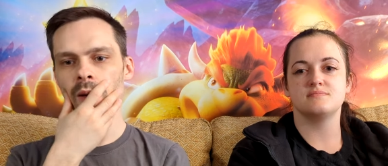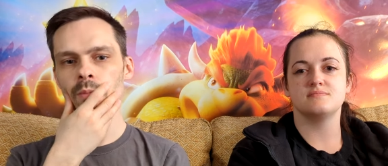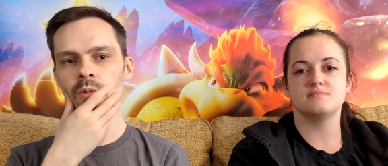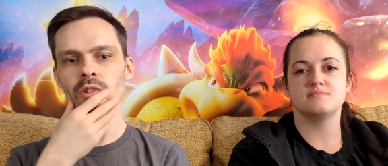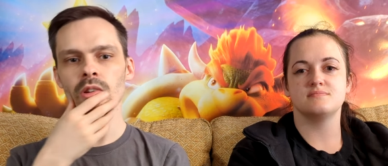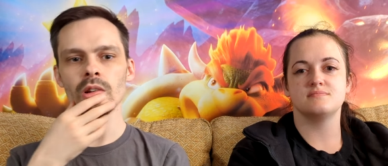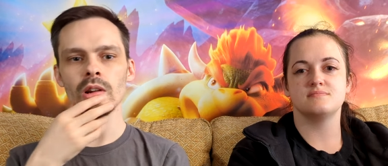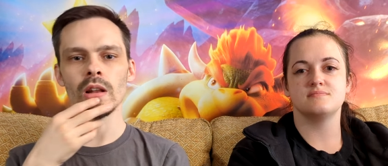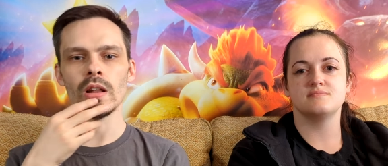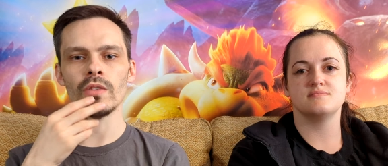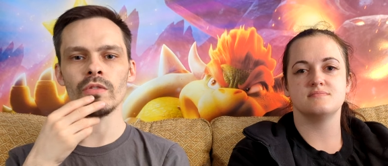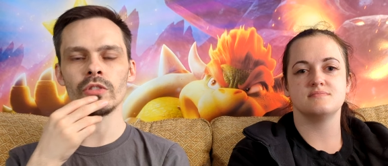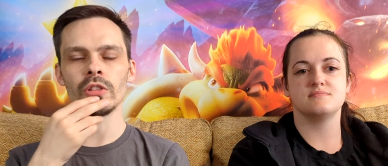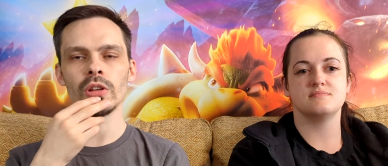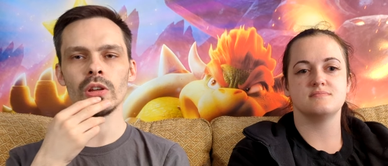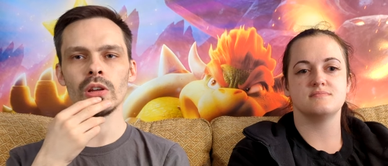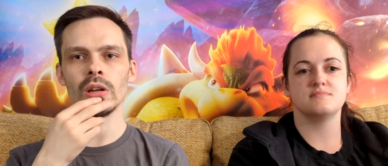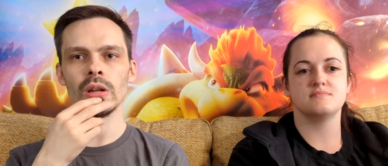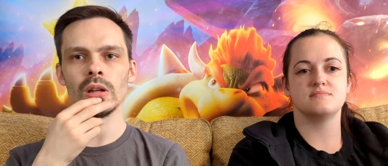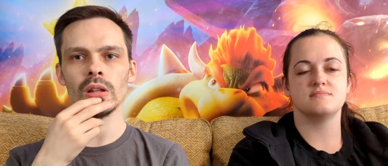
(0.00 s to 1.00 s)
Speaker 1: episode. I love
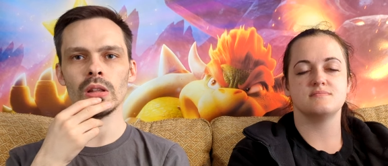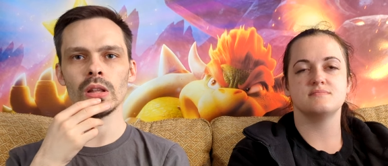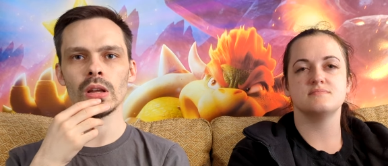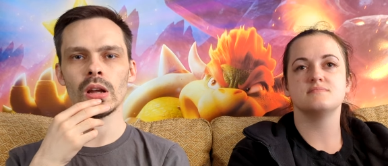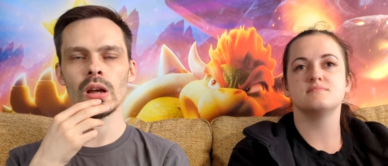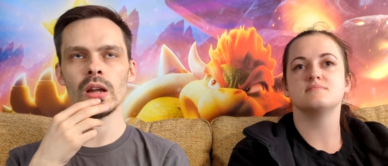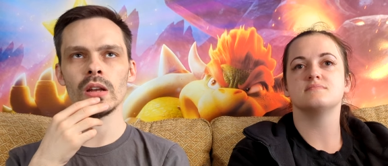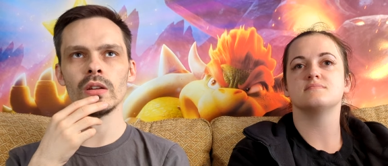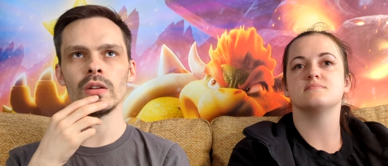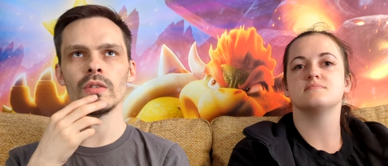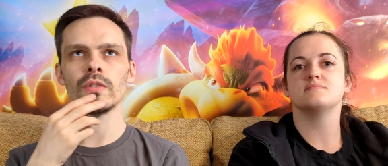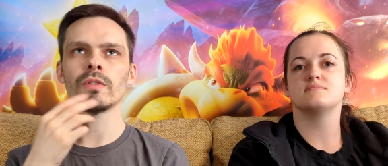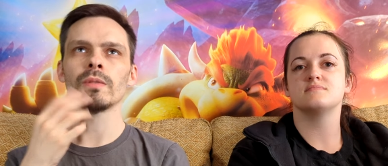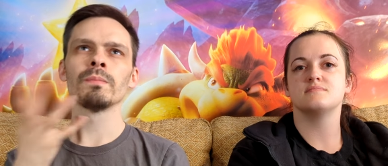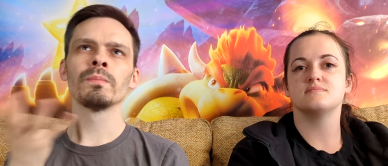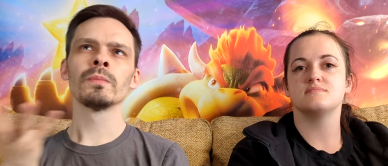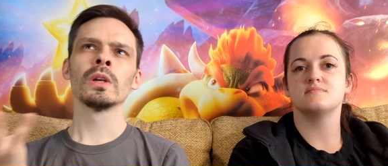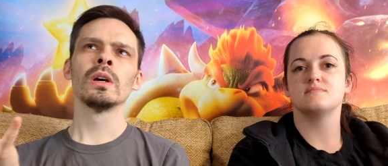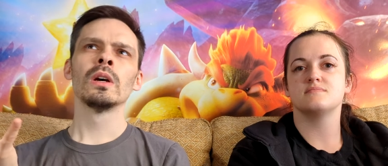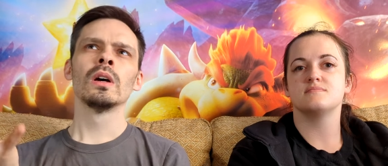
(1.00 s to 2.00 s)
the the kind of
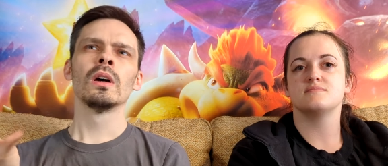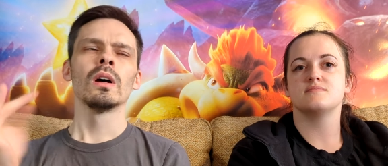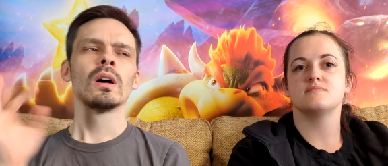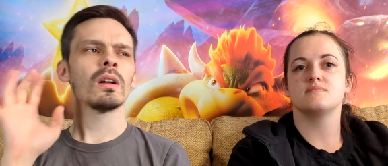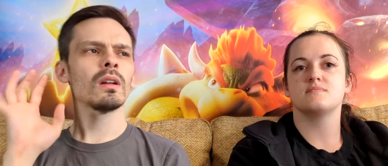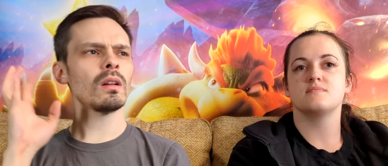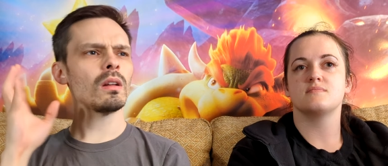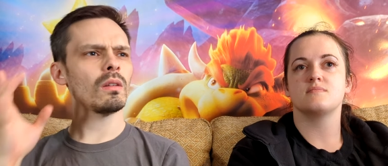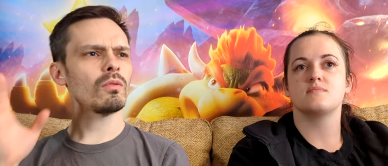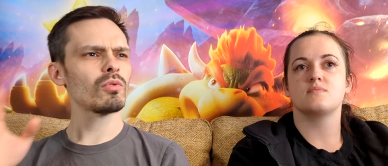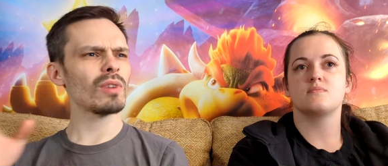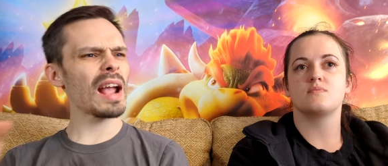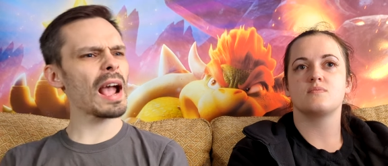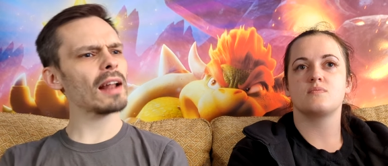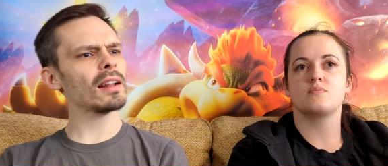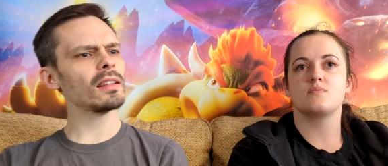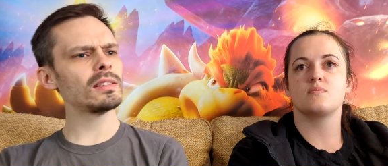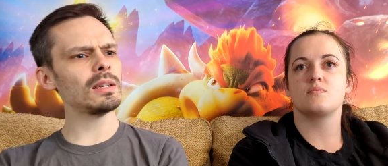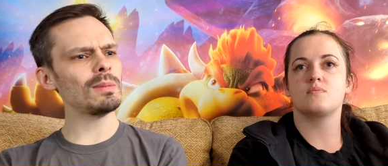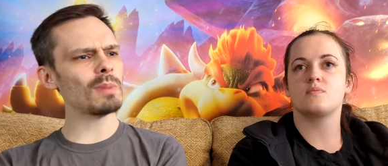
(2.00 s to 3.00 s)
uh,
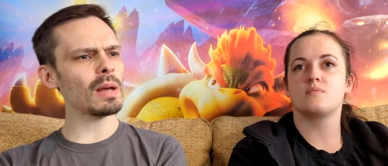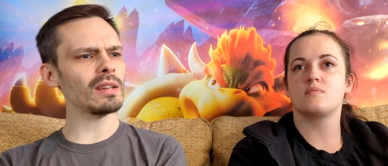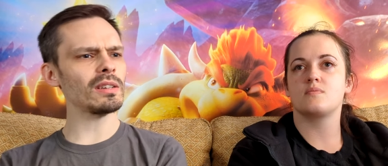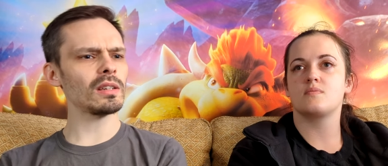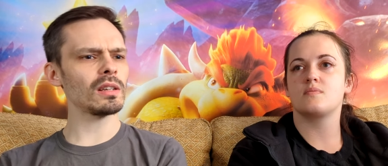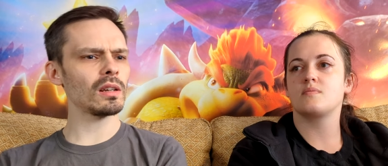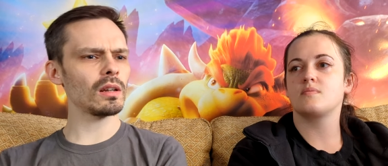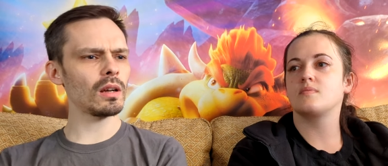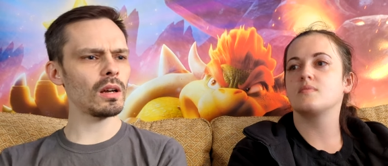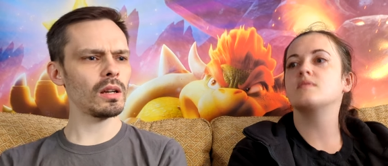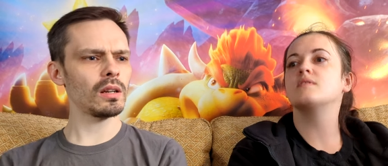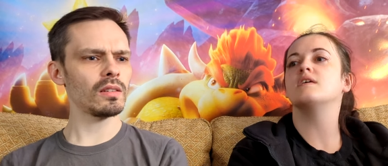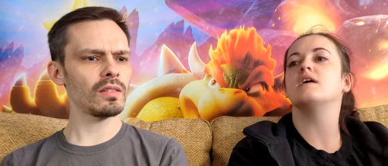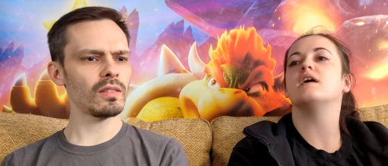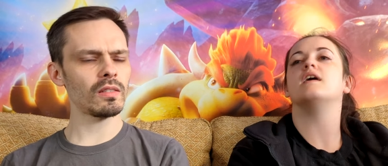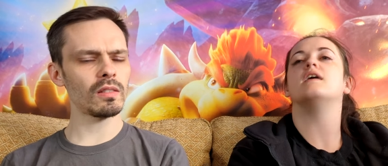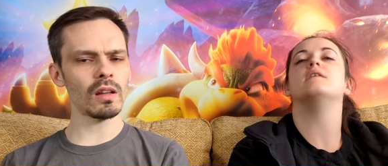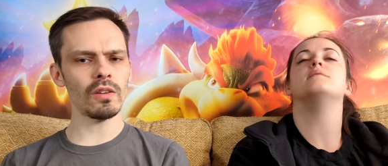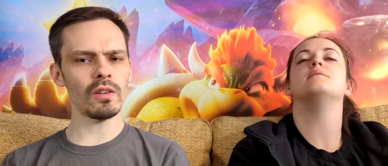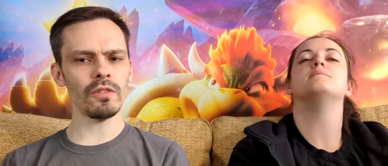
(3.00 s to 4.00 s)
reality bending kind of
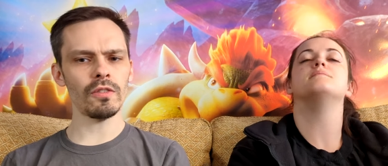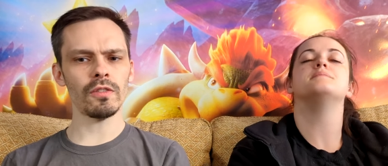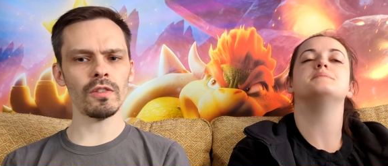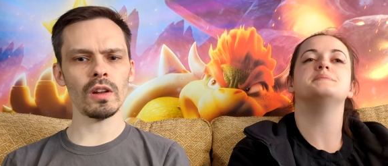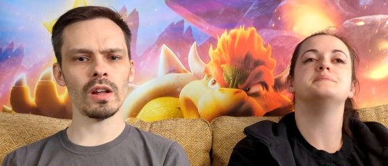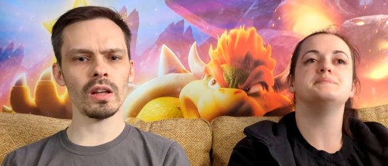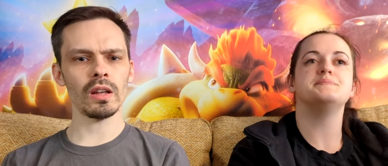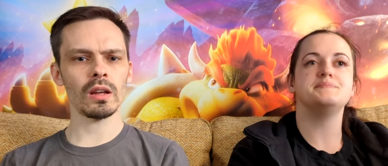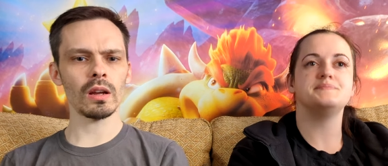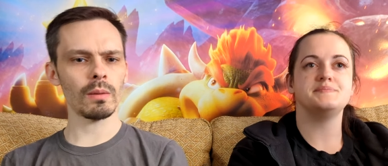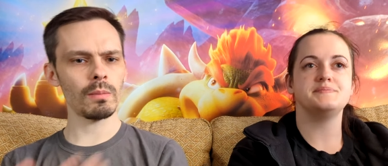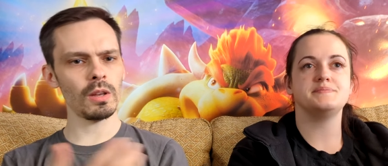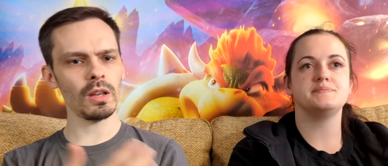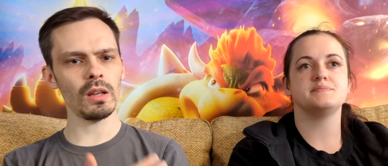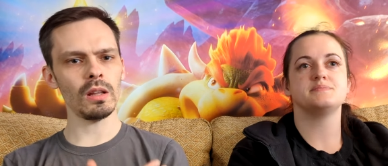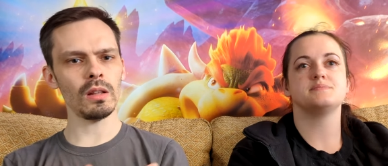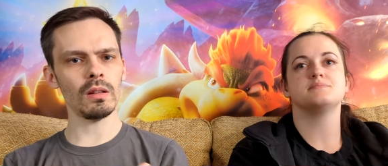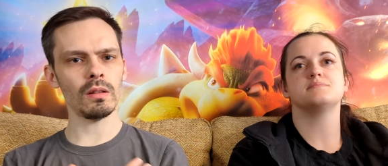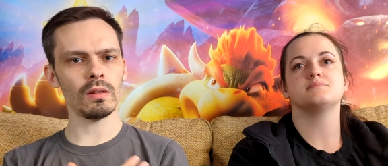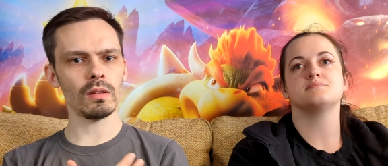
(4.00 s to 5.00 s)
yeah. stuff. Like, I
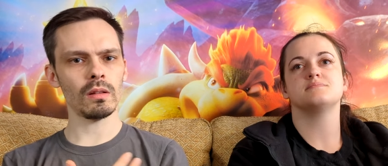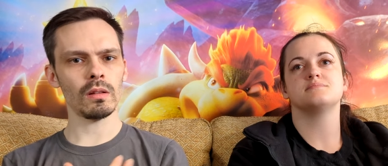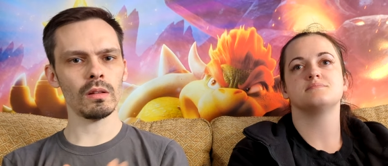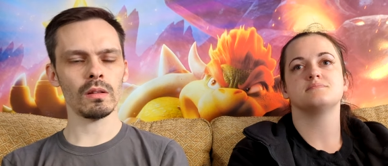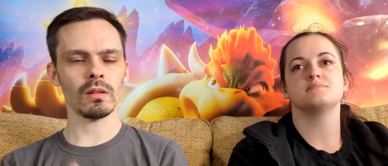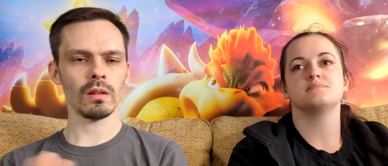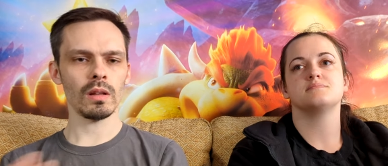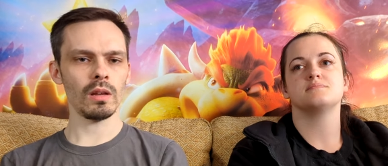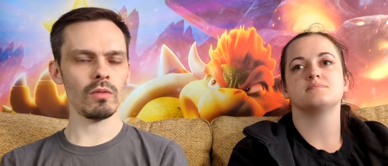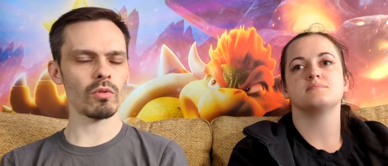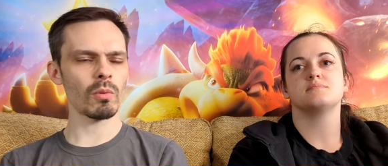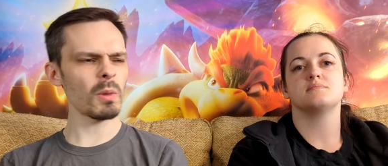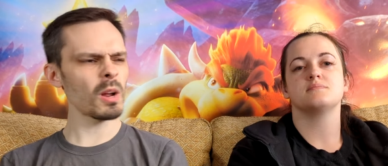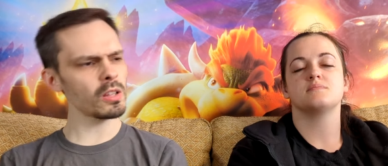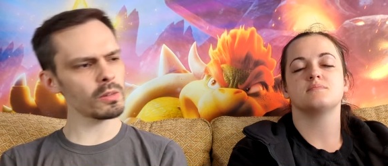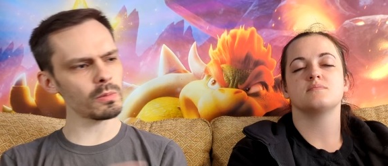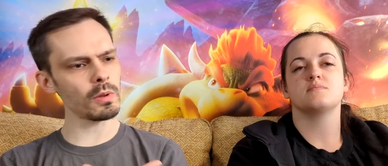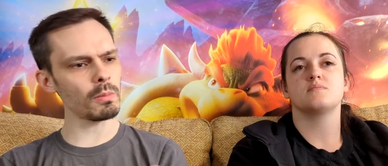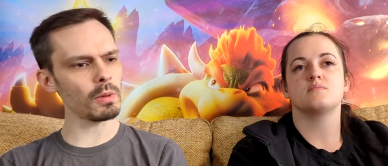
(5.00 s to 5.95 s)
mean, it reminds me a